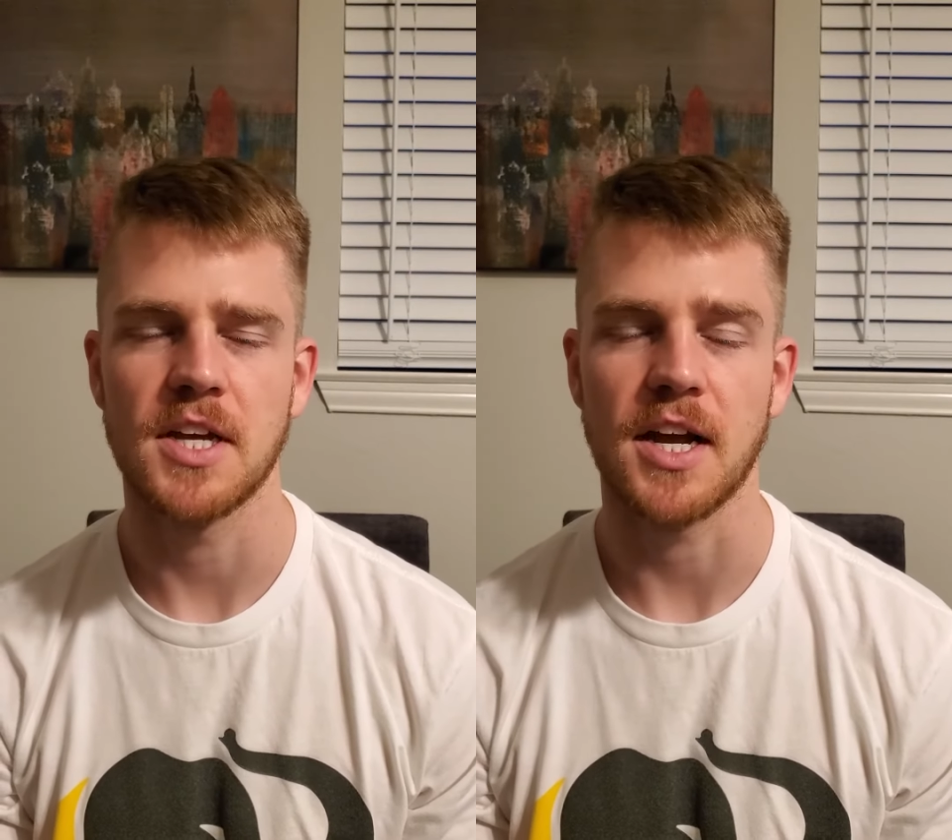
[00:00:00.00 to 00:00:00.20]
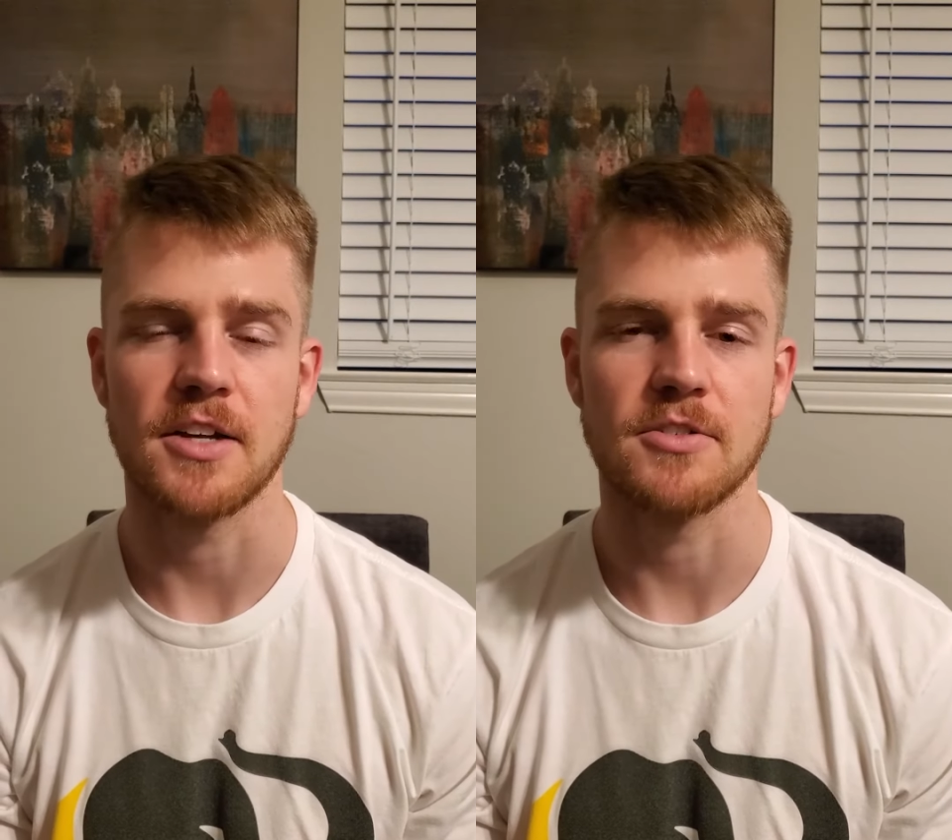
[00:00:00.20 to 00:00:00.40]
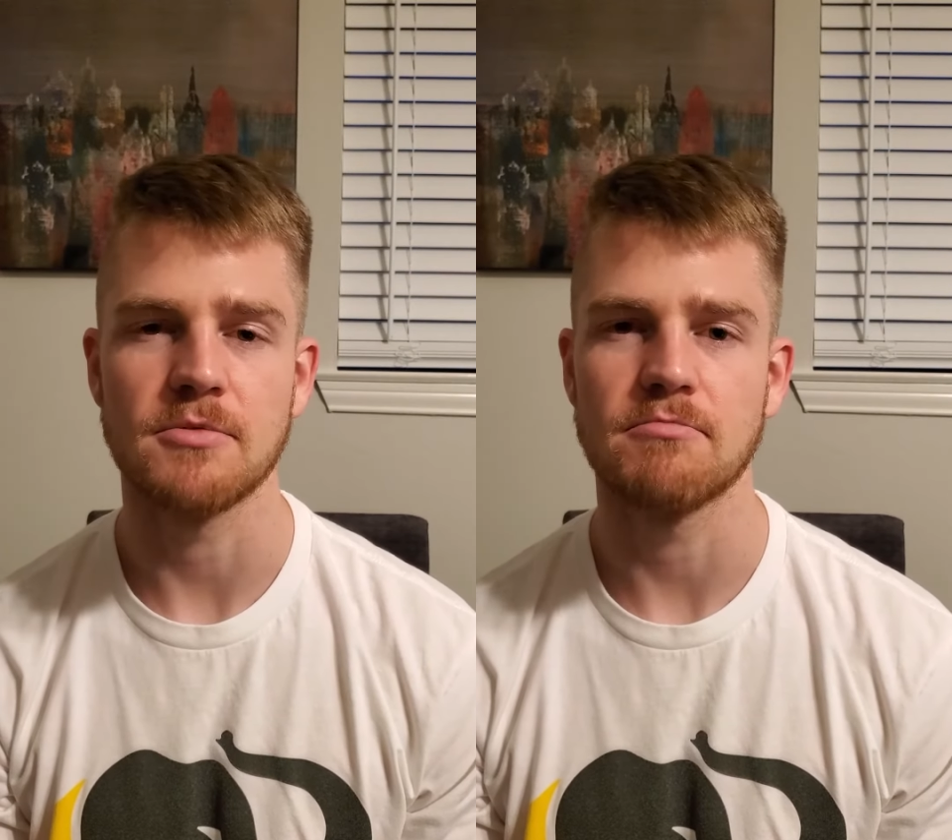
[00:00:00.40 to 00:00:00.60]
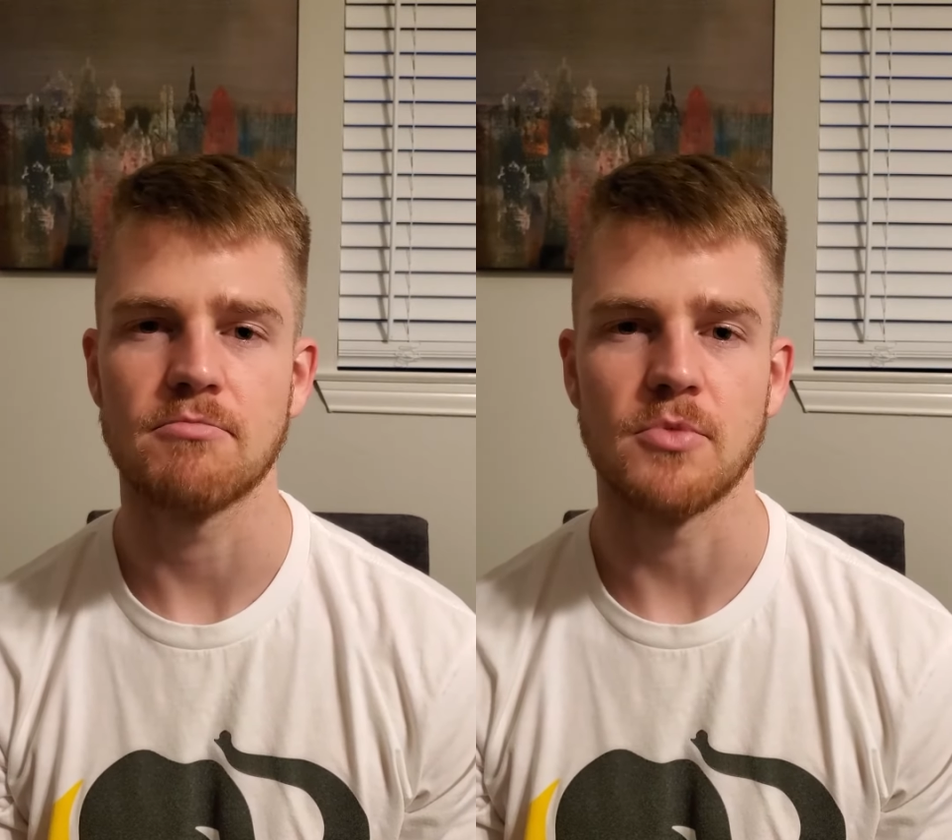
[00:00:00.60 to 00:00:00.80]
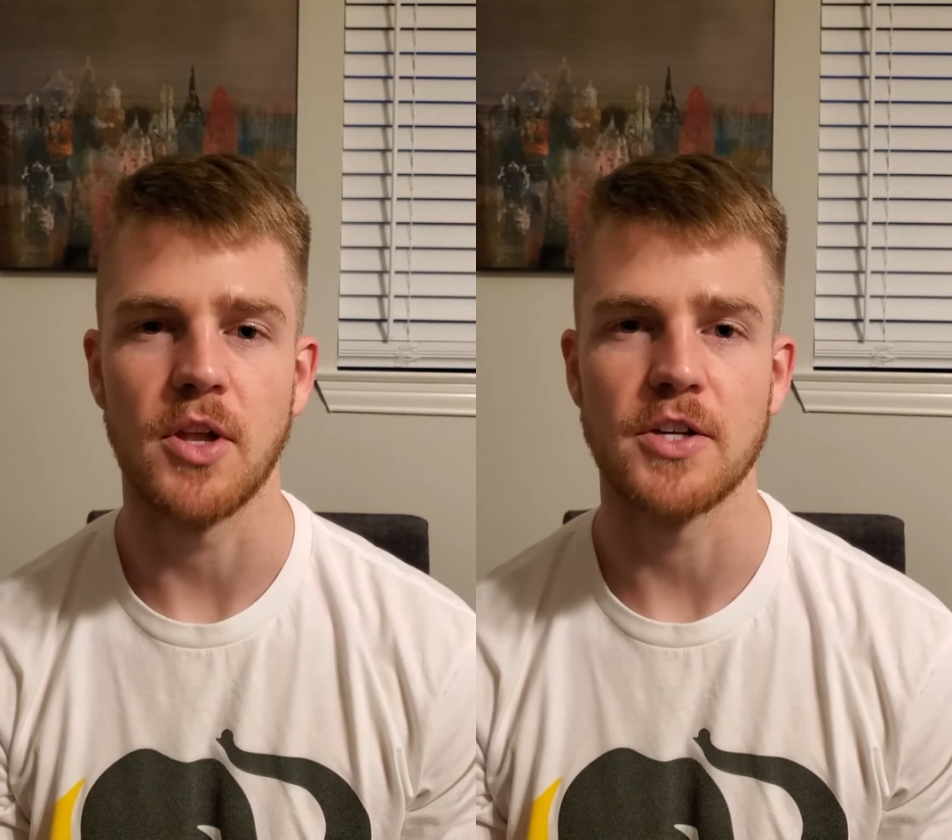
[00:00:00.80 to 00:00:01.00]
I guess
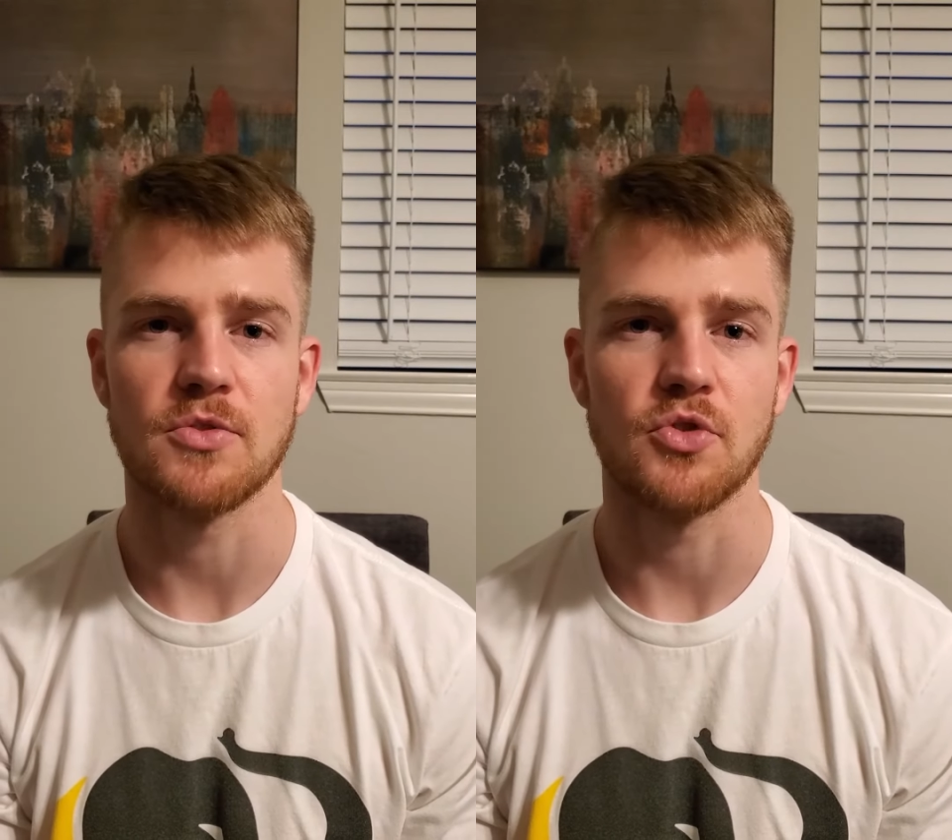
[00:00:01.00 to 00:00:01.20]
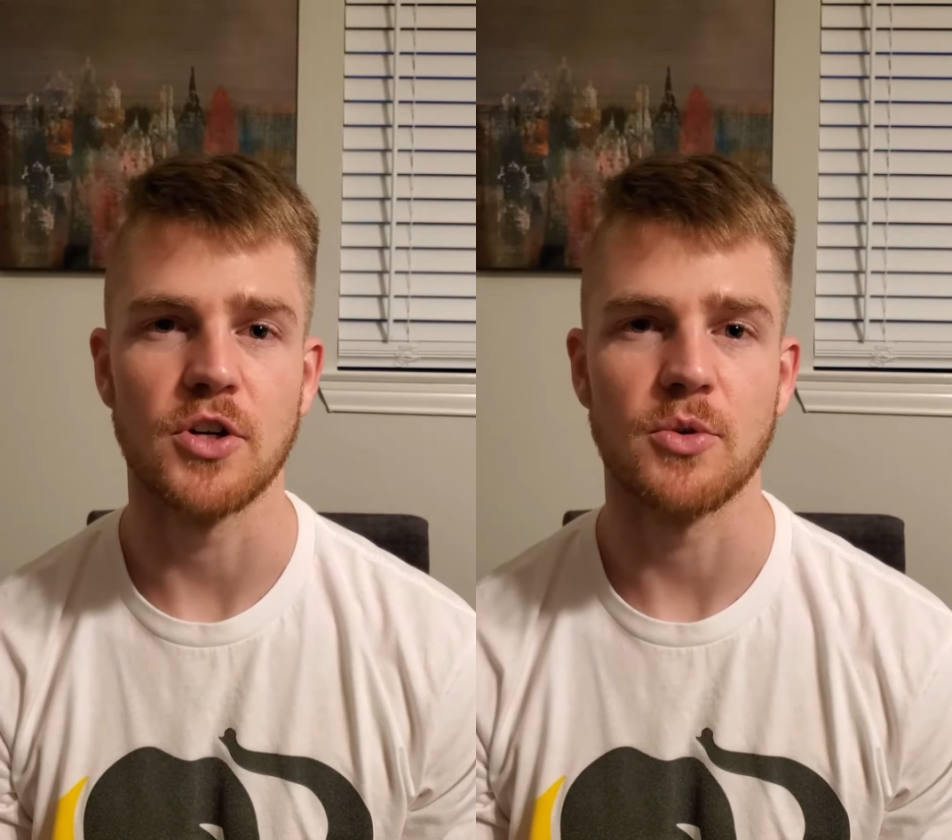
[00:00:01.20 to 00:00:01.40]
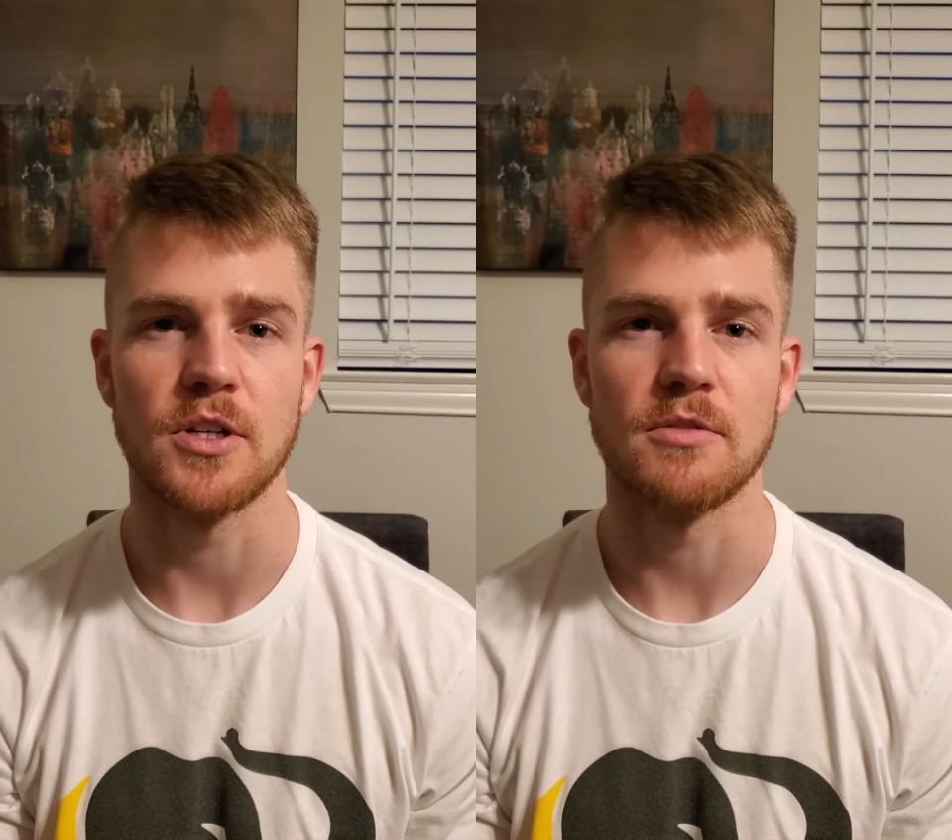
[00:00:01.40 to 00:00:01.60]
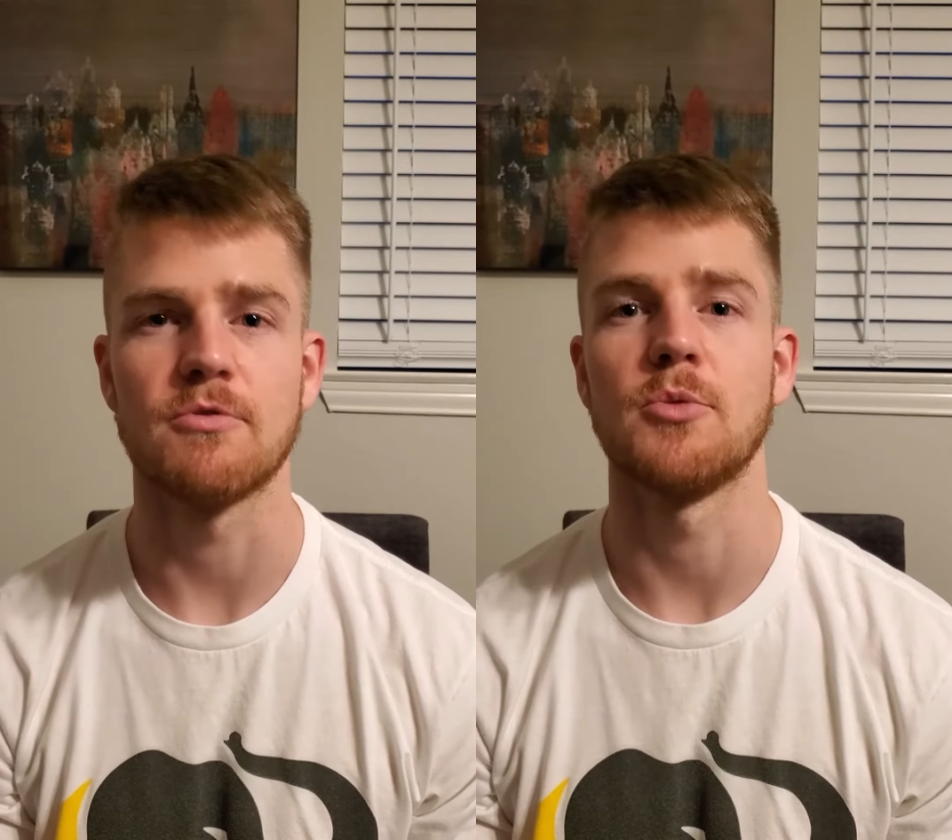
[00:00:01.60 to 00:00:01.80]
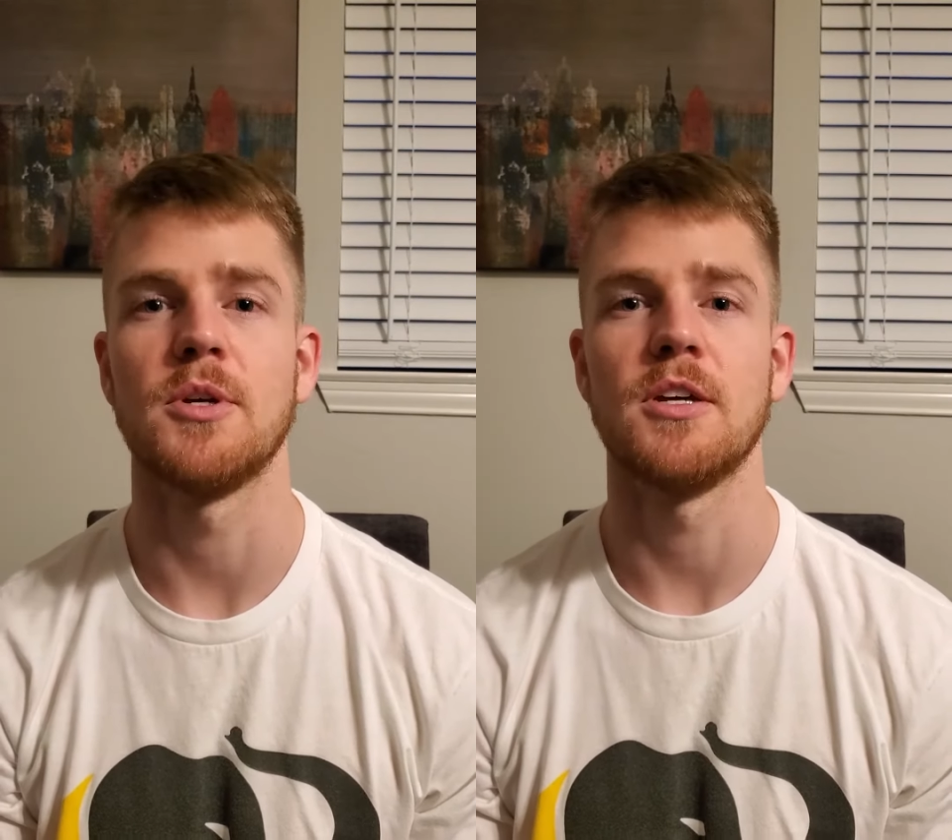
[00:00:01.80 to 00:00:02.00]
less frequent
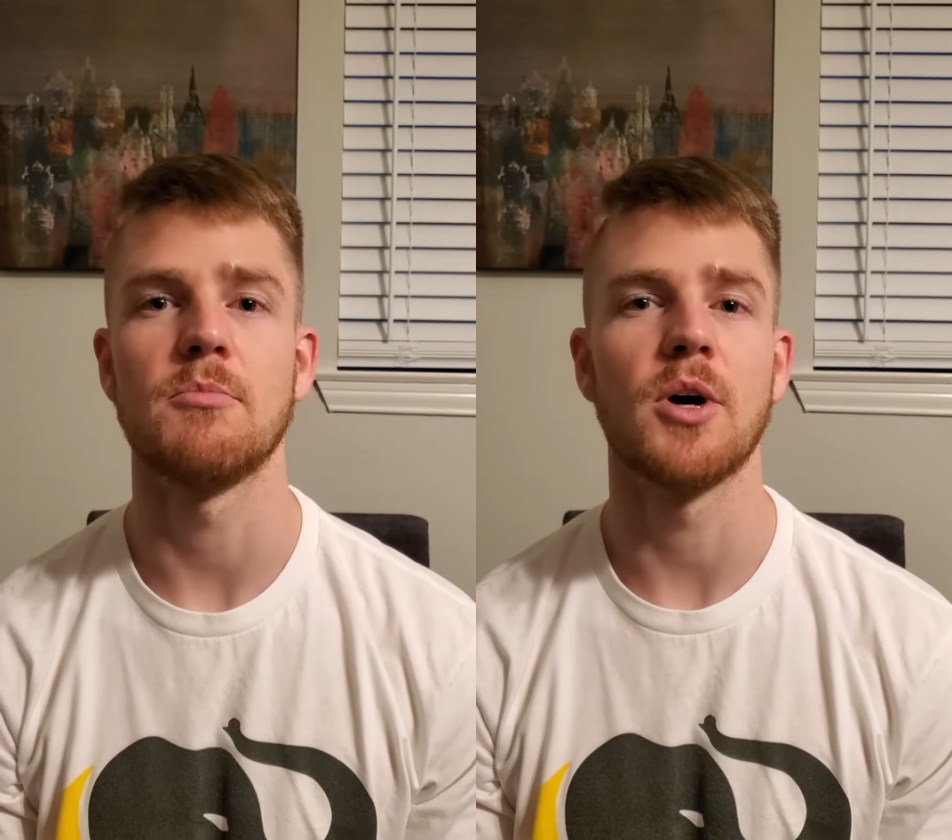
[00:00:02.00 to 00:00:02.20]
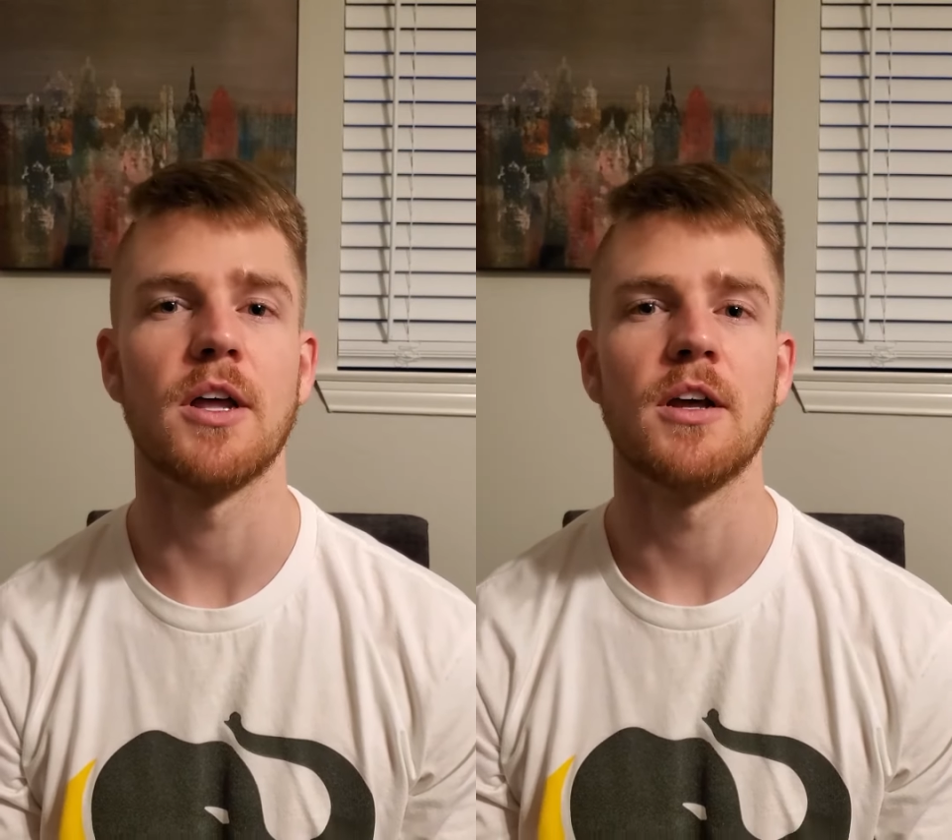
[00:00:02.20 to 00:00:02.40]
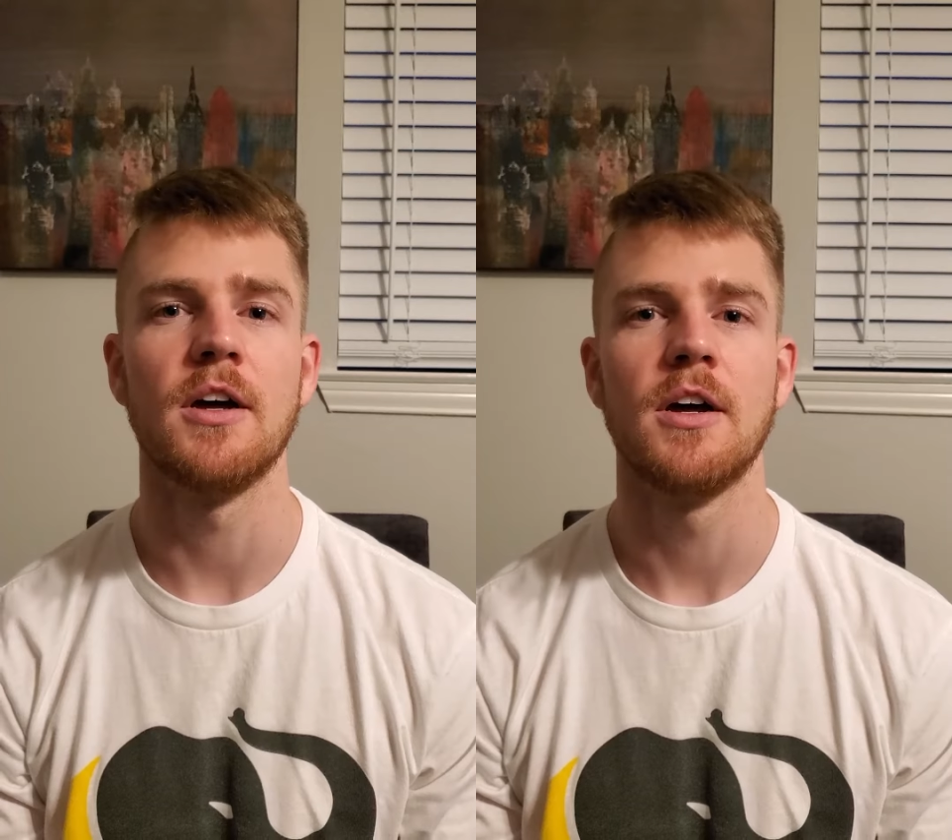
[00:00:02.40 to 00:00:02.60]
for me, but